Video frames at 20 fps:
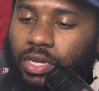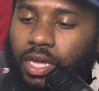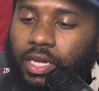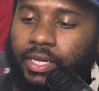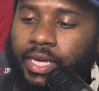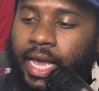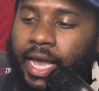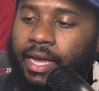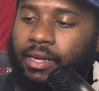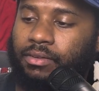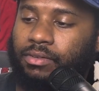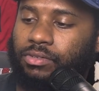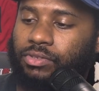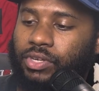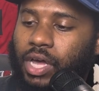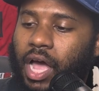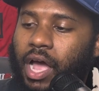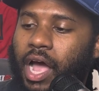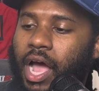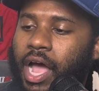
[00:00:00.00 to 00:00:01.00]
Yeah.
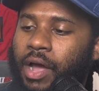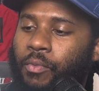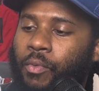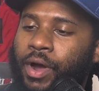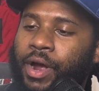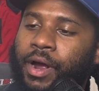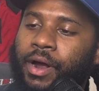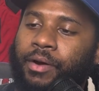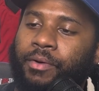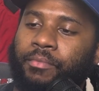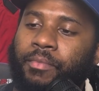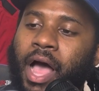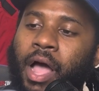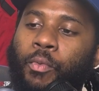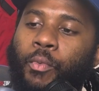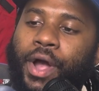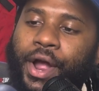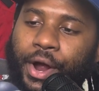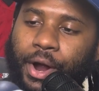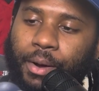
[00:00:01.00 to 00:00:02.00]
So I wear
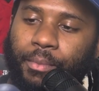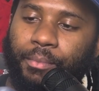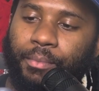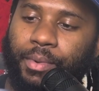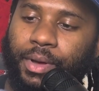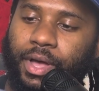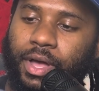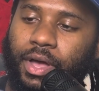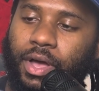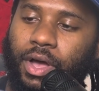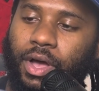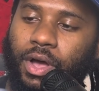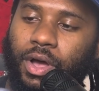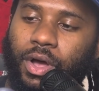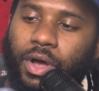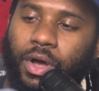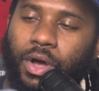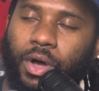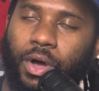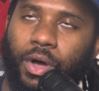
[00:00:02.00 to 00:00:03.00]
them
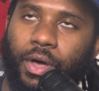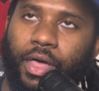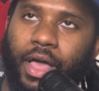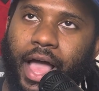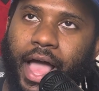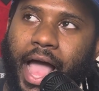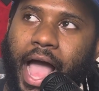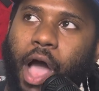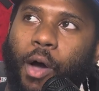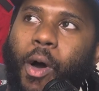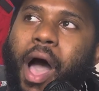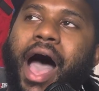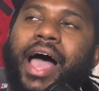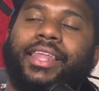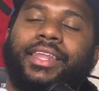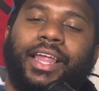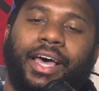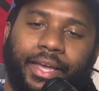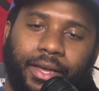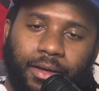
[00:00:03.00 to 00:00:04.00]
how I
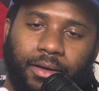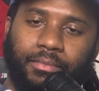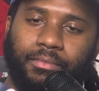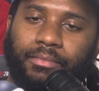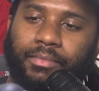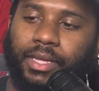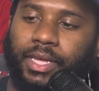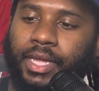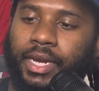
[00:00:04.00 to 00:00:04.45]
like them,